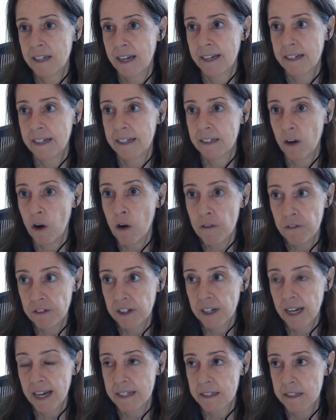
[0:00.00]
and it
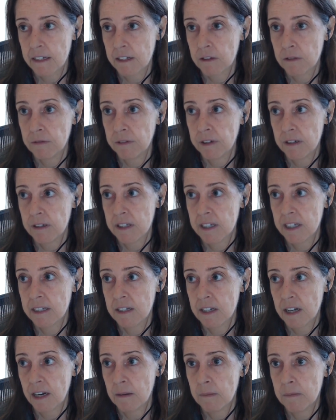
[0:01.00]
often has its roots in
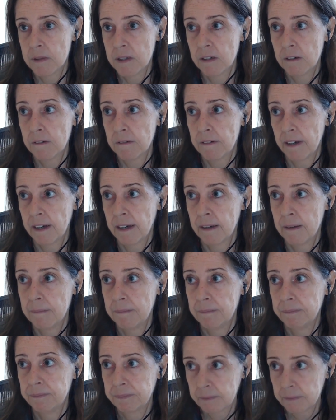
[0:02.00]
terms of
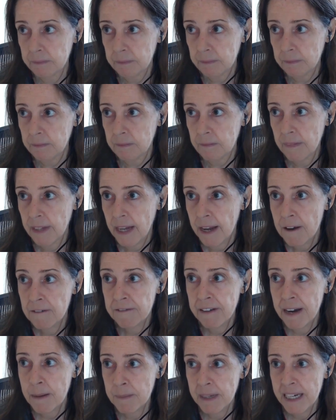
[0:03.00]

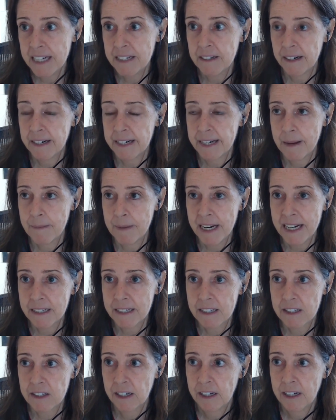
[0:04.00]
family
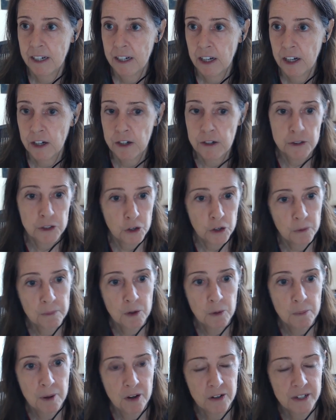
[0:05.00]
dynamics, who's got
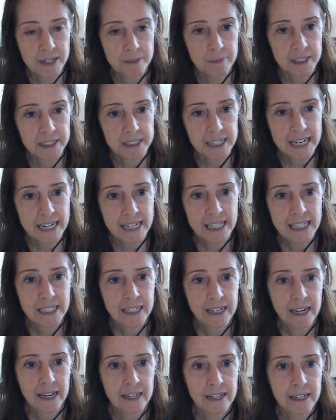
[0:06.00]
more pocket money,
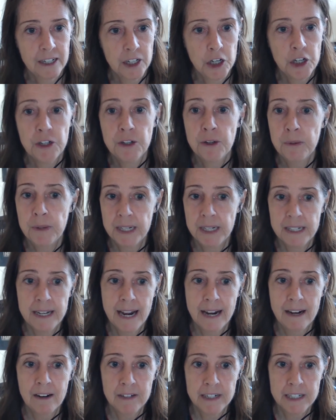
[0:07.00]
who
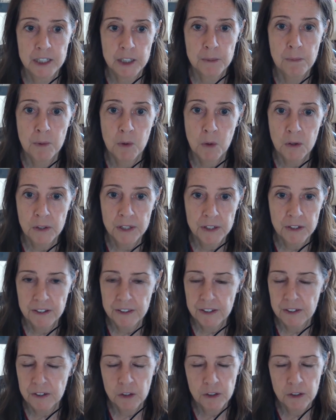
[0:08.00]
inherits more. You know,